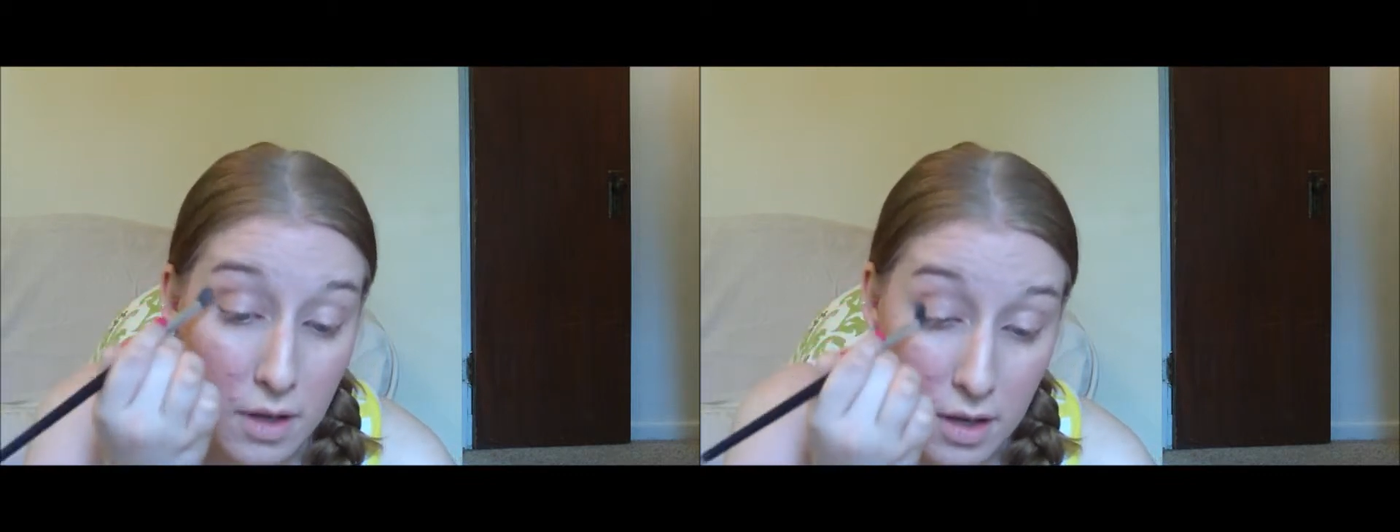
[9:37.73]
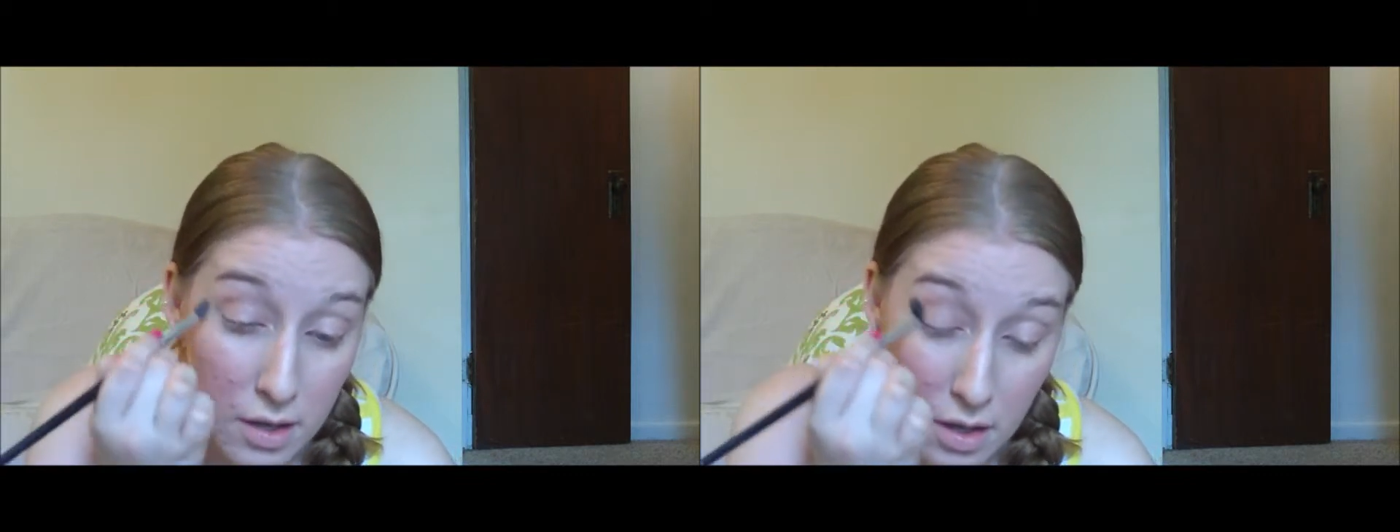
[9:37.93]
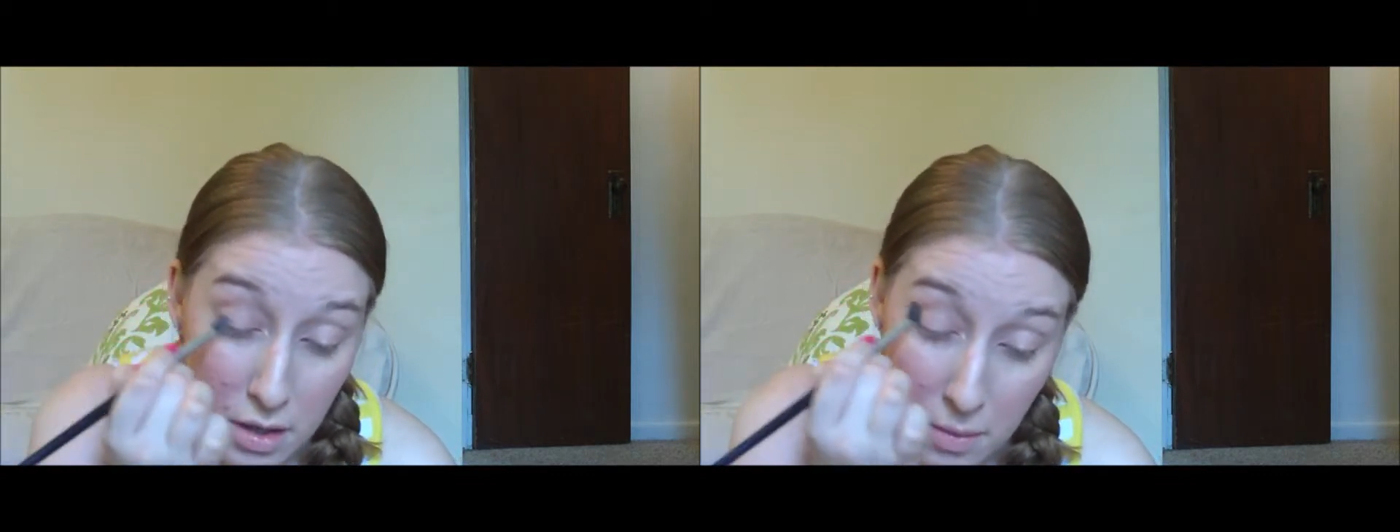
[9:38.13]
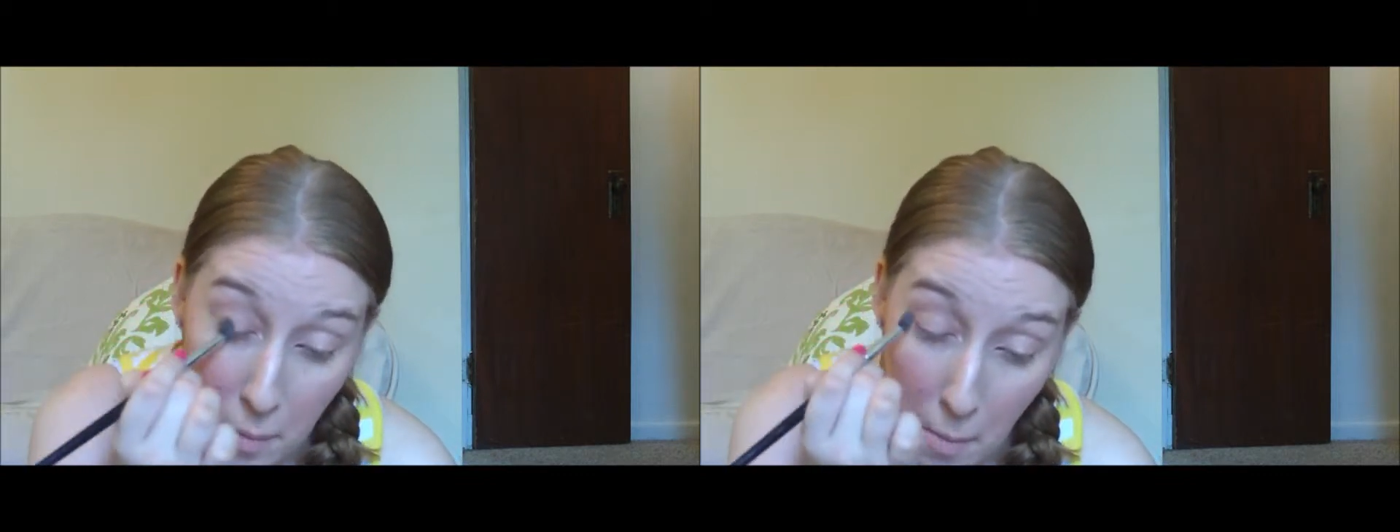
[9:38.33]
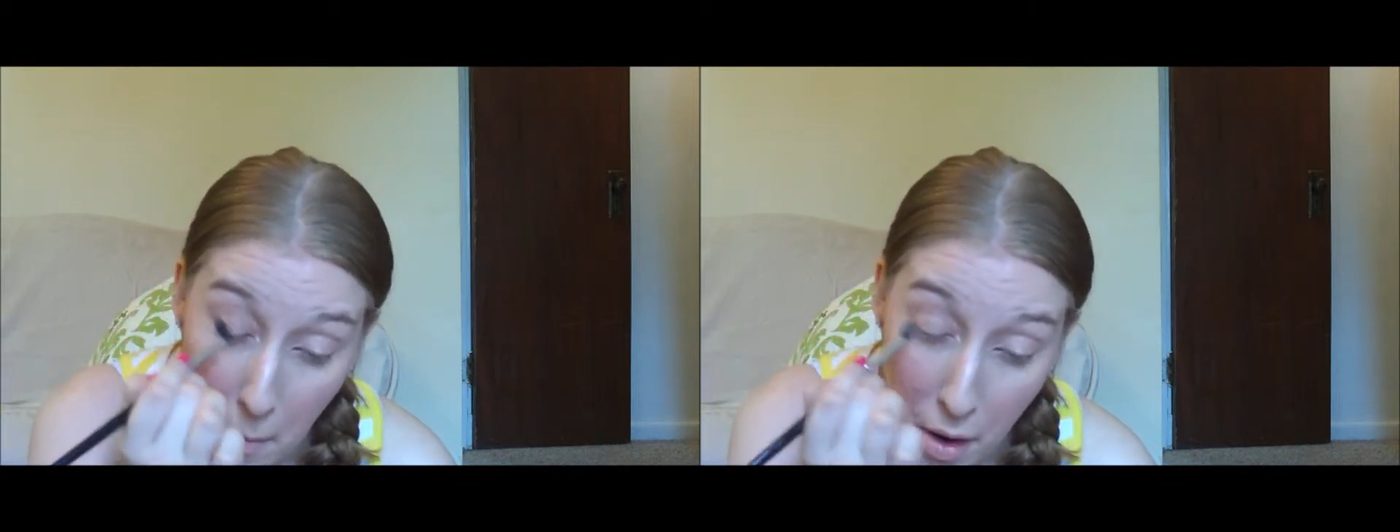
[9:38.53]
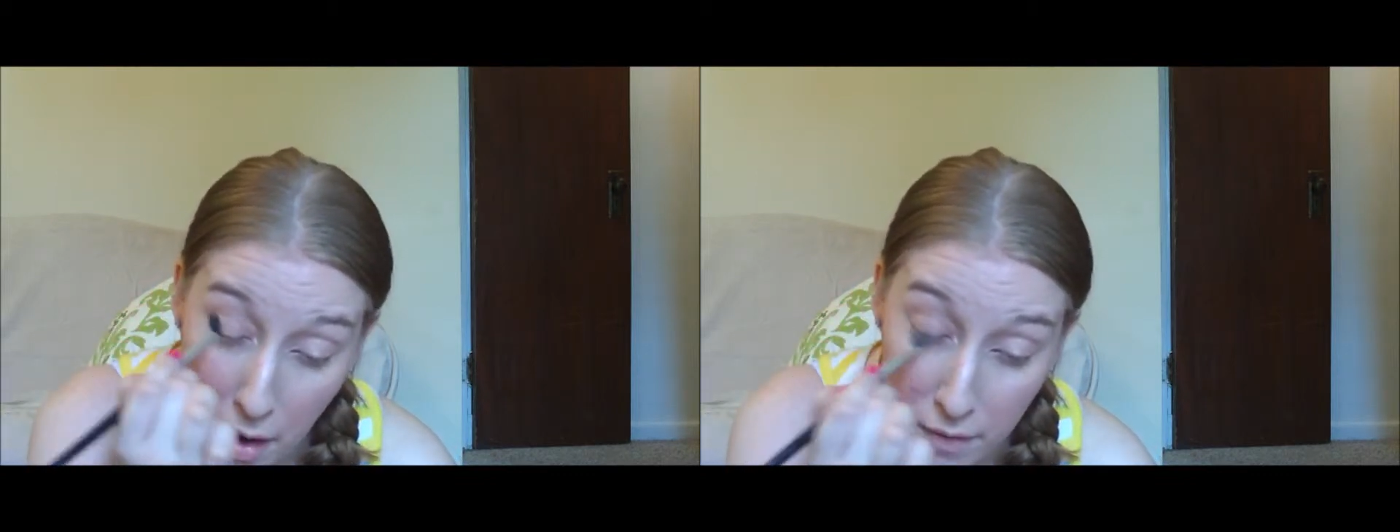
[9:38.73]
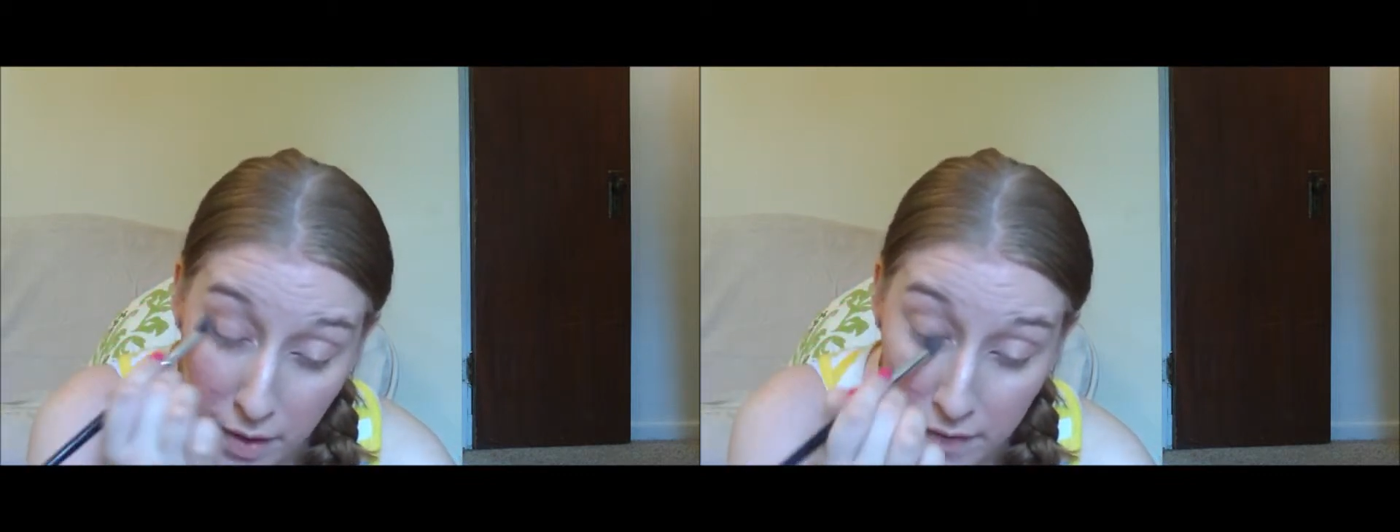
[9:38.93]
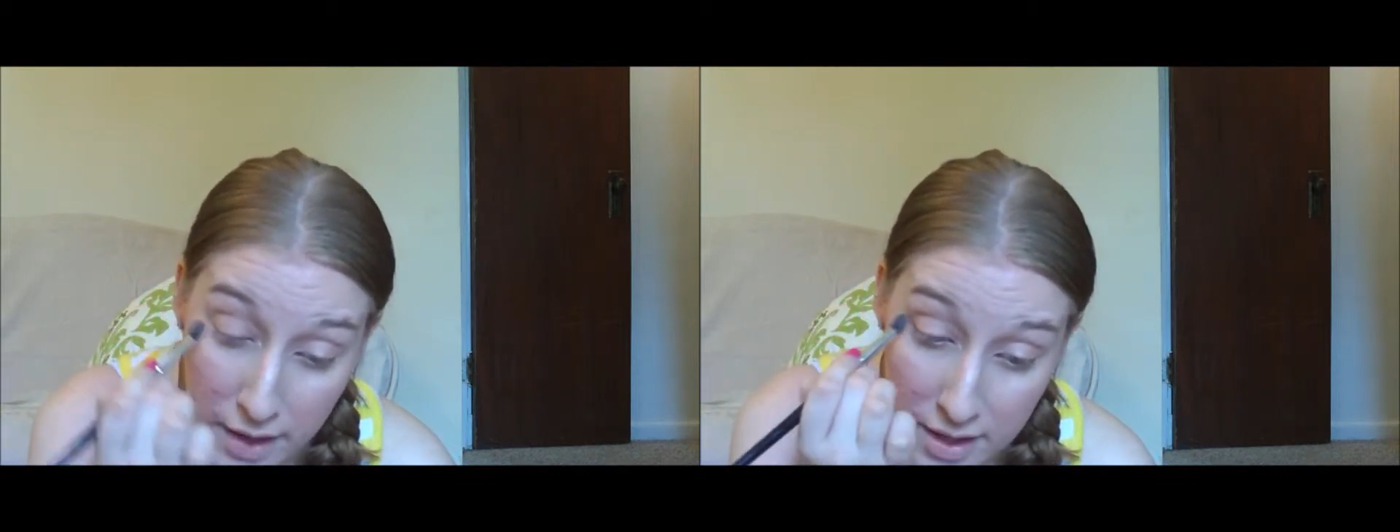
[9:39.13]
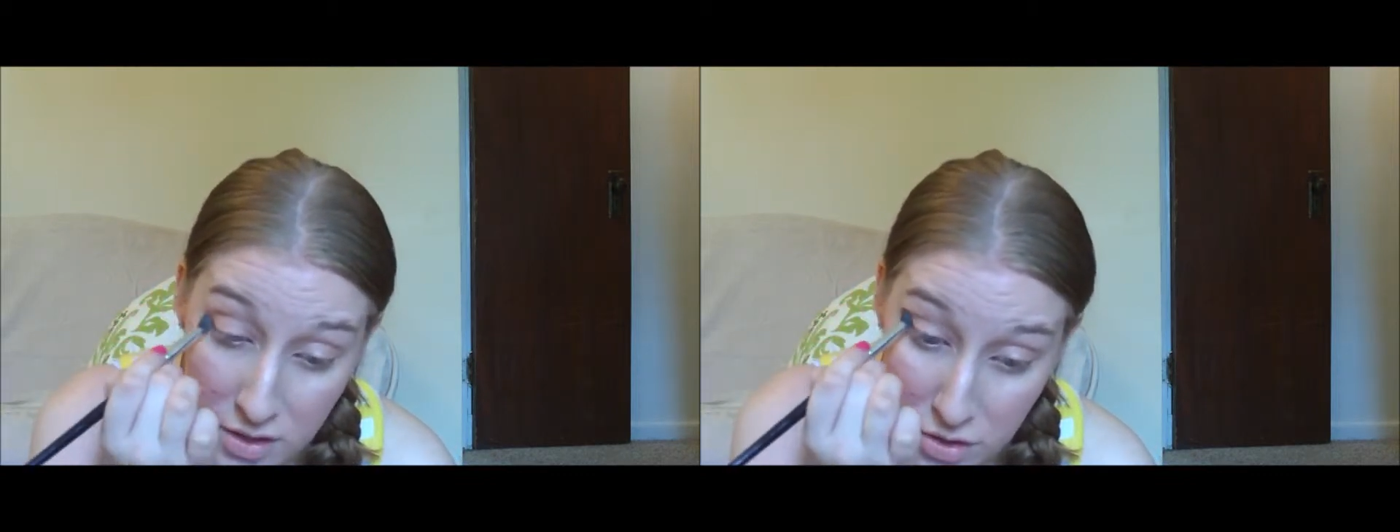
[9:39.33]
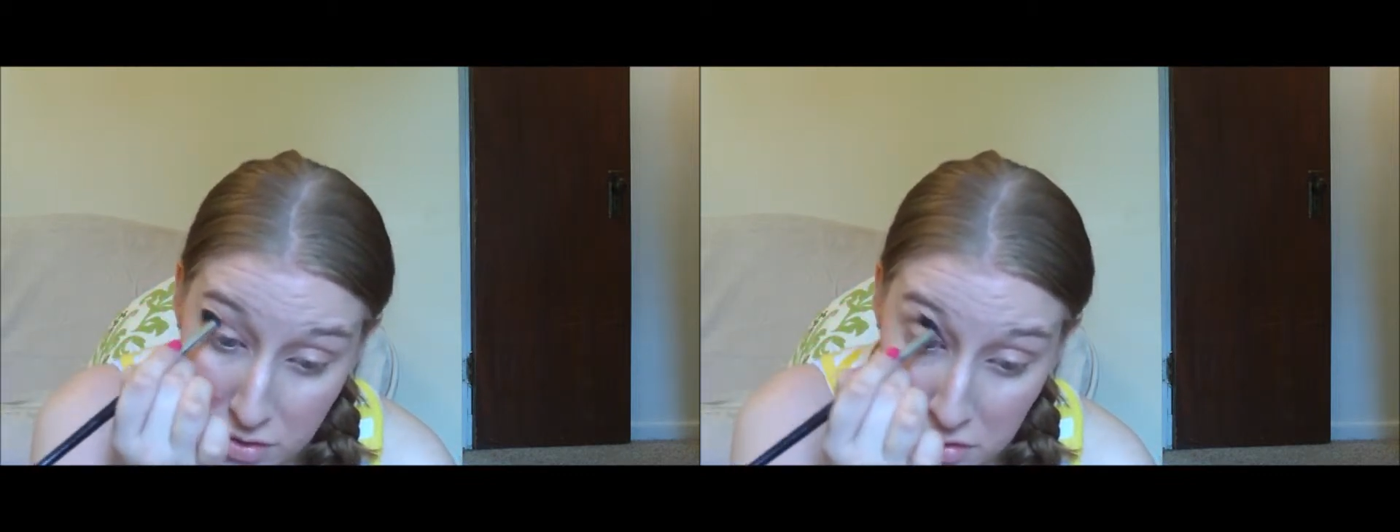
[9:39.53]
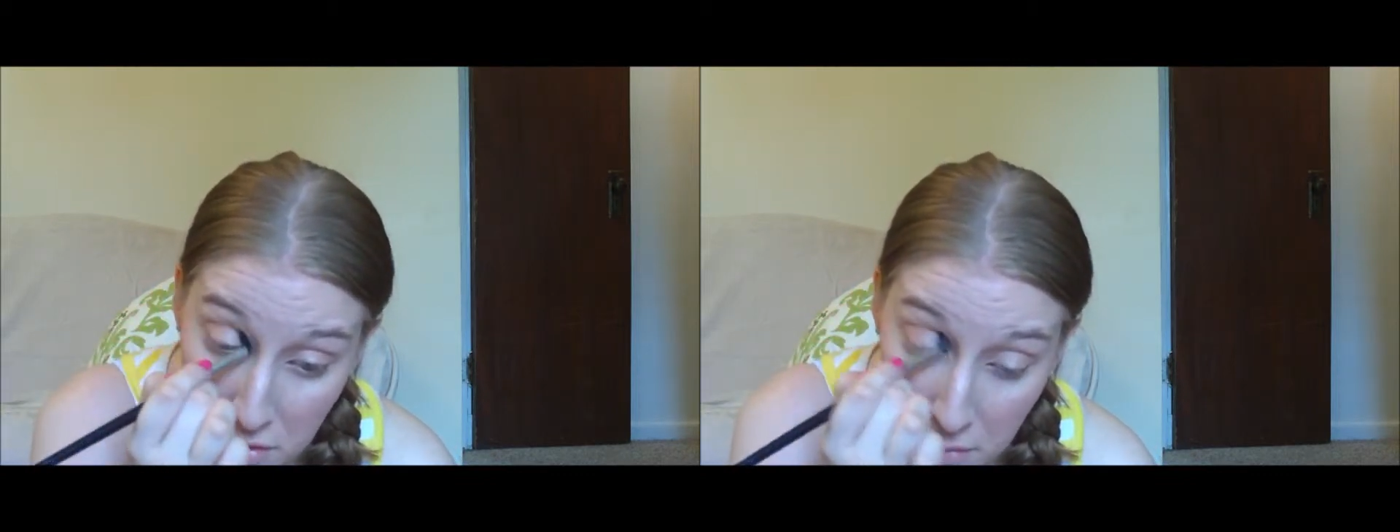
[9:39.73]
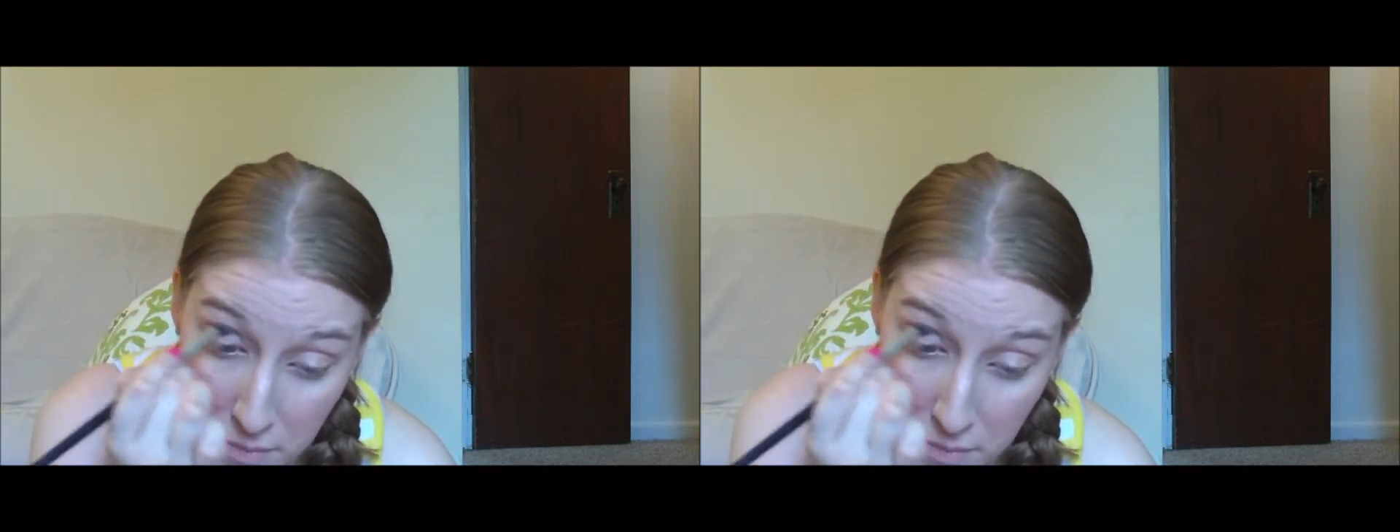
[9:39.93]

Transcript: in around the edges.